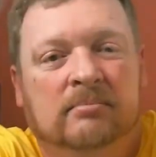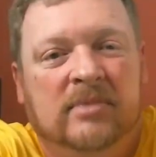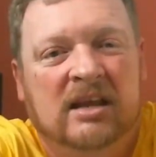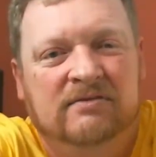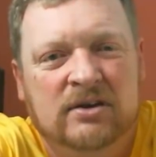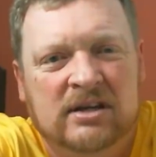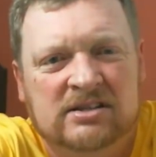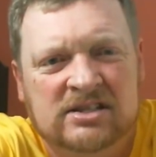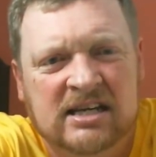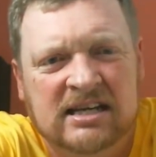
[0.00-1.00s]
If you can
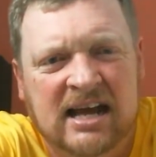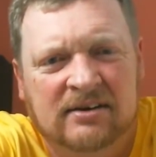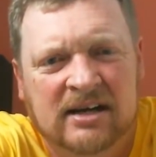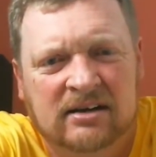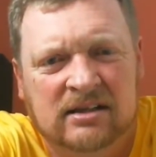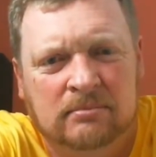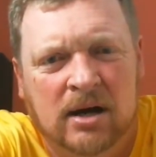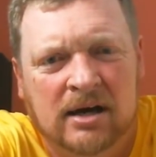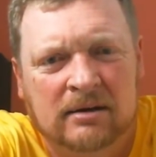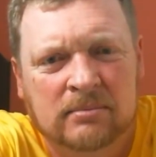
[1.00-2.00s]
see down here at the
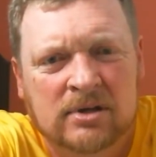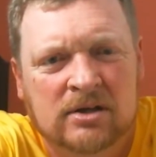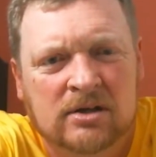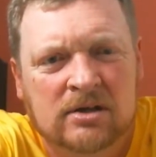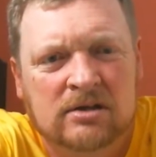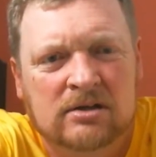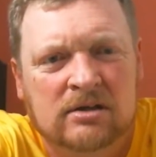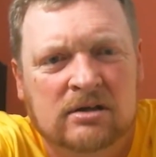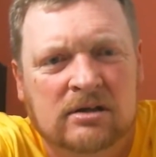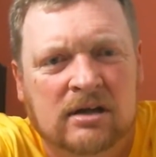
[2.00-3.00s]
bottom,
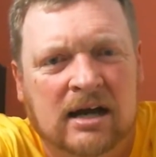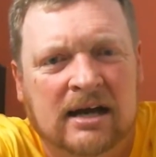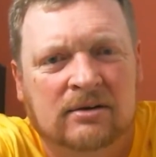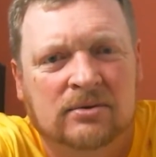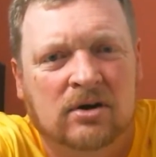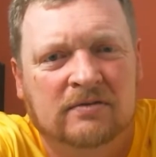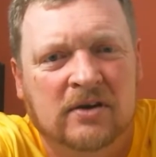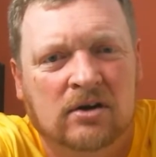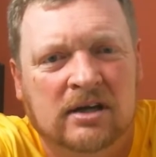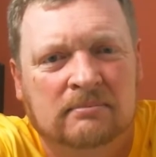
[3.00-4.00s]
I don't know if
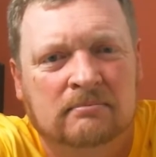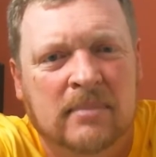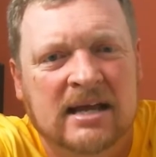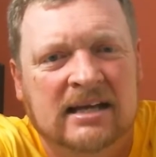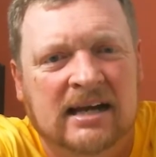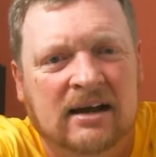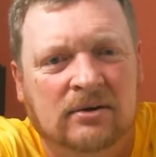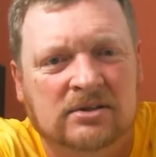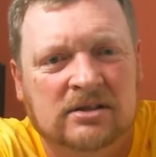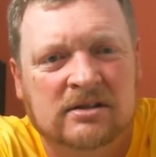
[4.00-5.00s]
y'all can make it
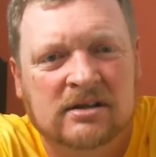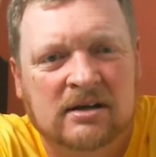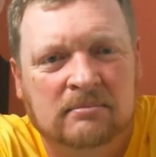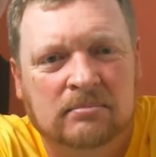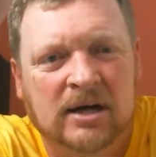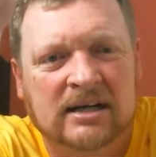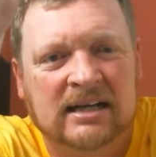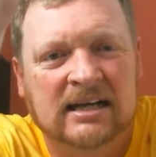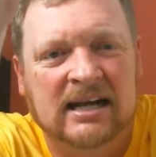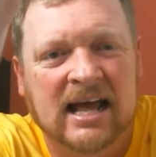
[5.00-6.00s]
out, but
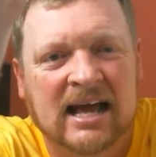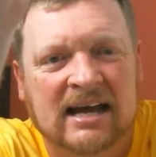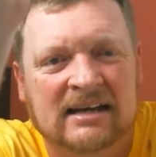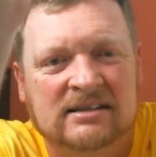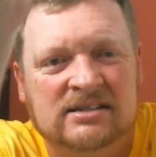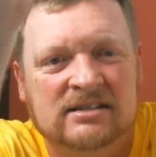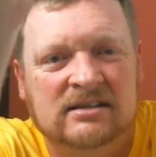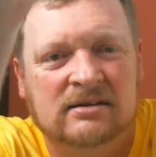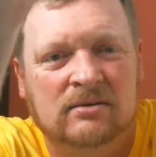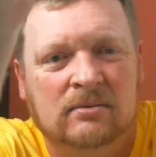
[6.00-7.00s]
it has
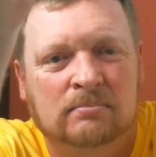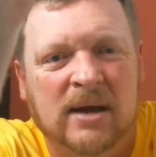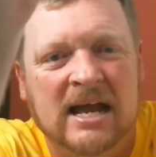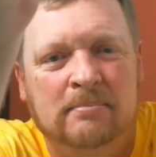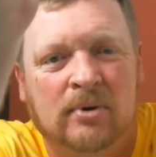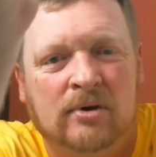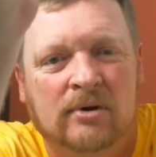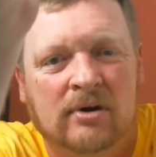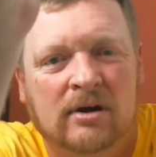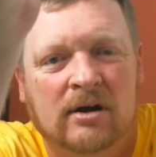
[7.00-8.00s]

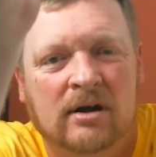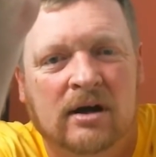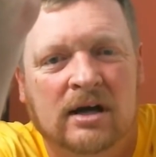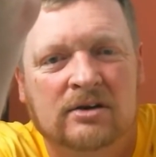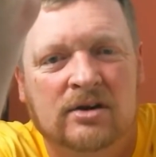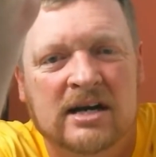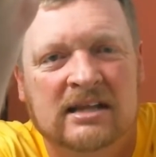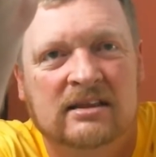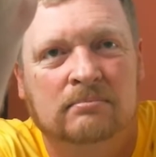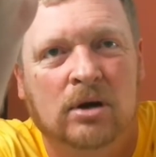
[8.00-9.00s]
paper
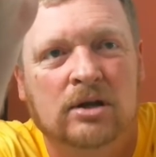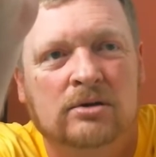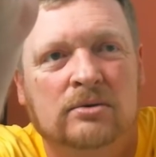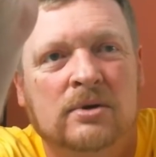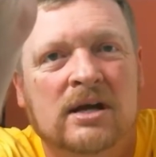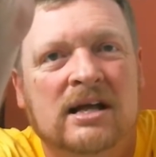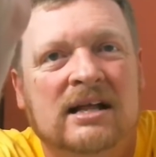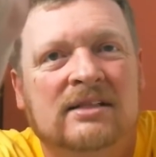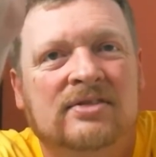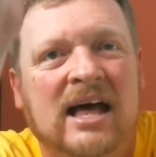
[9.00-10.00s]
underneath the blue.
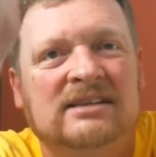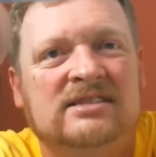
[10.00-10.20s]
That's